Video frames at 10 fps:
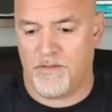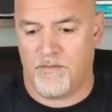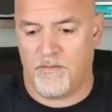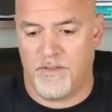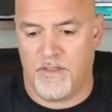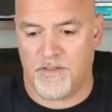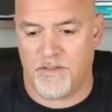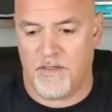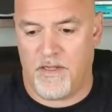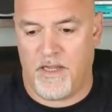So
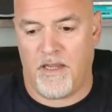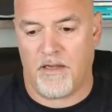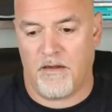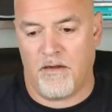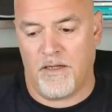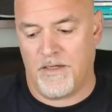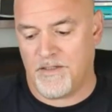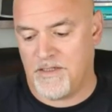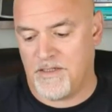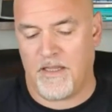just hang on a
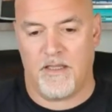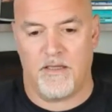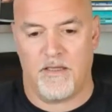second.